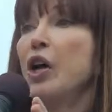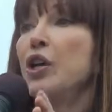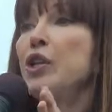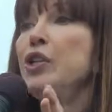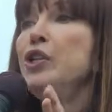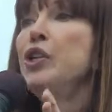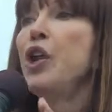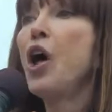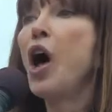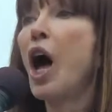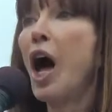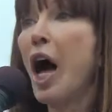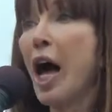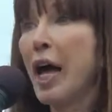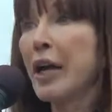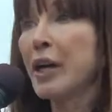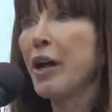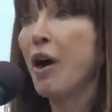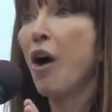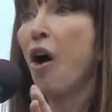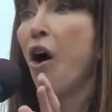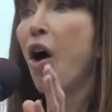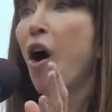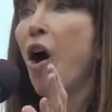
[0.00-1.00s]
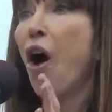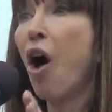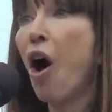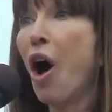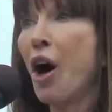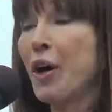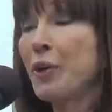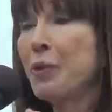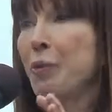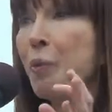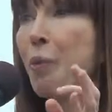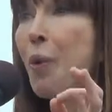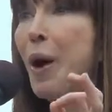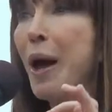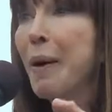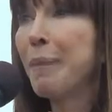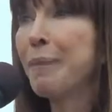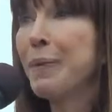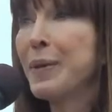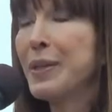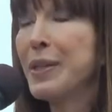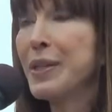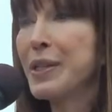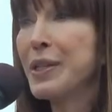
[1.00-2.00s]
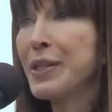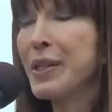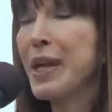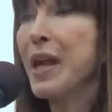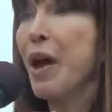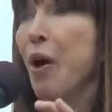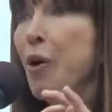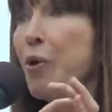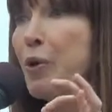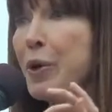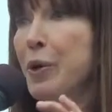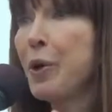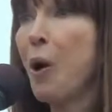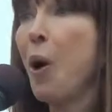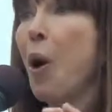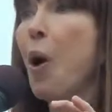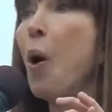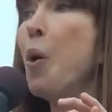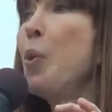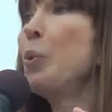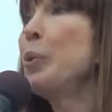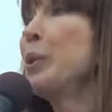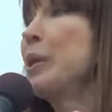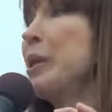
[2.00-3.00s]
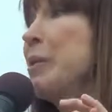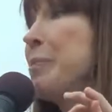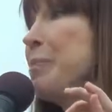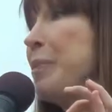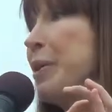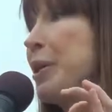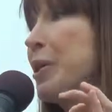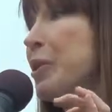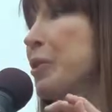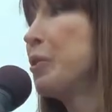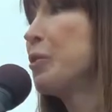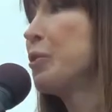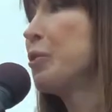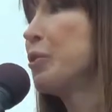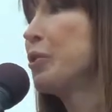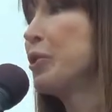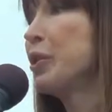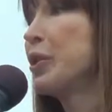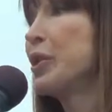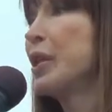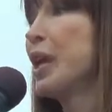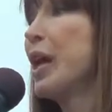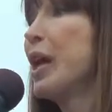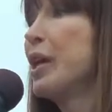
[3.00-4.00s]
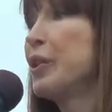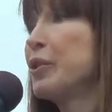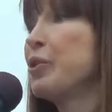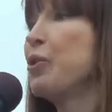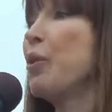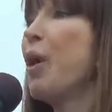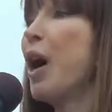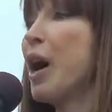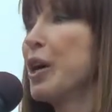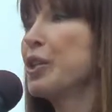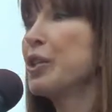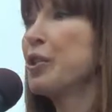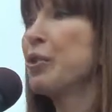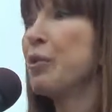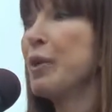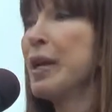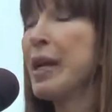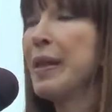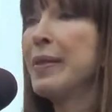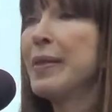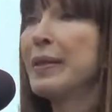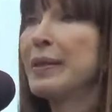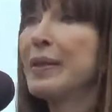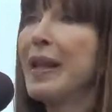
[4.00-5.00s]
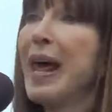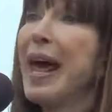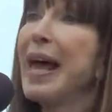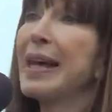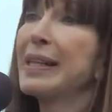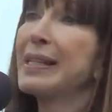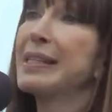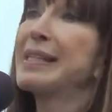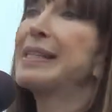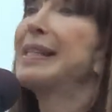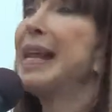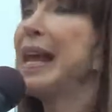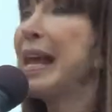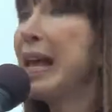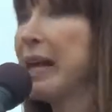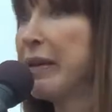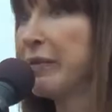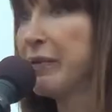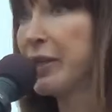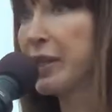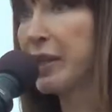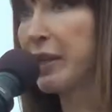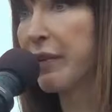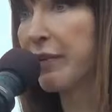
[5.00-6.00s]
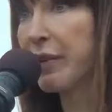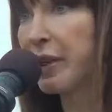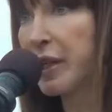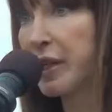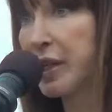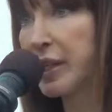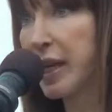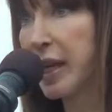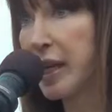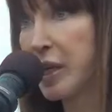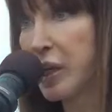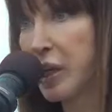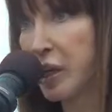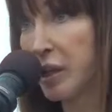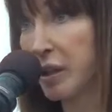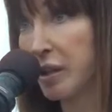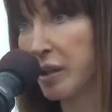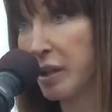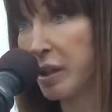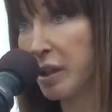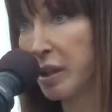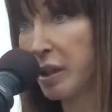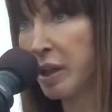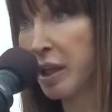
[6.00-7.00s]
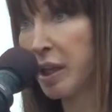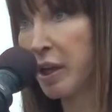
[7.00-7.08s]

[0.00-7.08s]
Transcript: not on weapons who can only be used to usher in the last day of civilization.